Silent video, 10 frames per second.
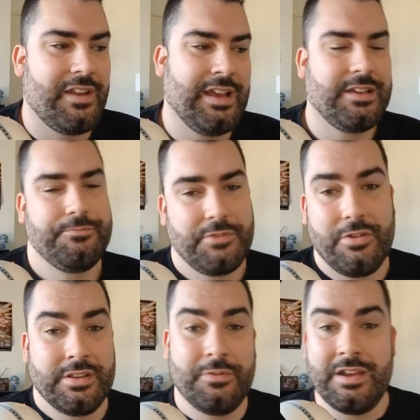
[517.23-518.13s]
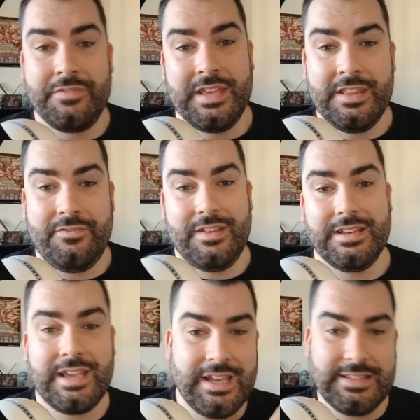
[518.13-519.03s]
like going the way of the other
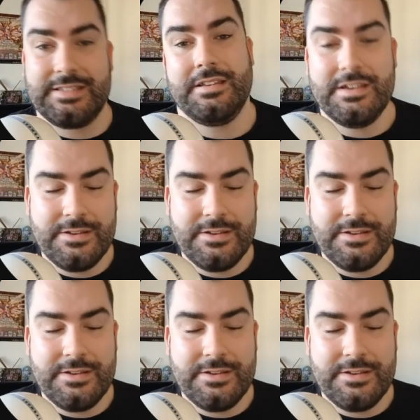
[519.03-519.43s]
floodgates.